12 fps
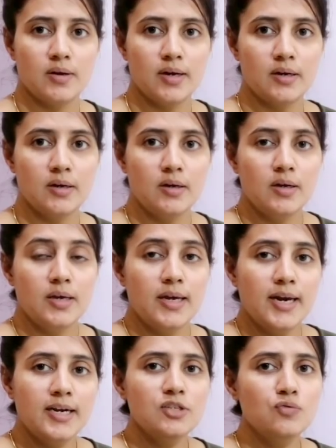right?
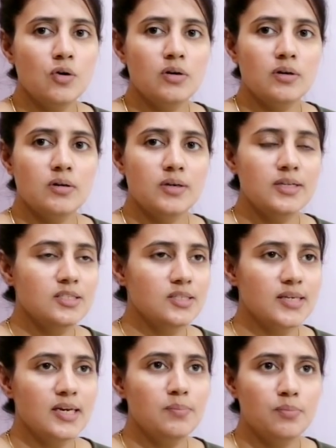
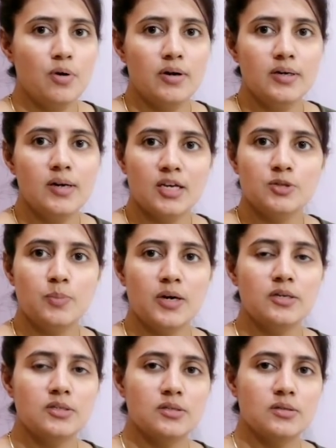It's an important
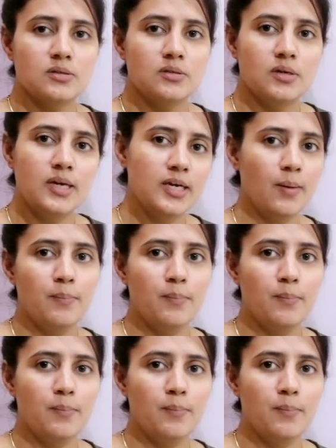aspect in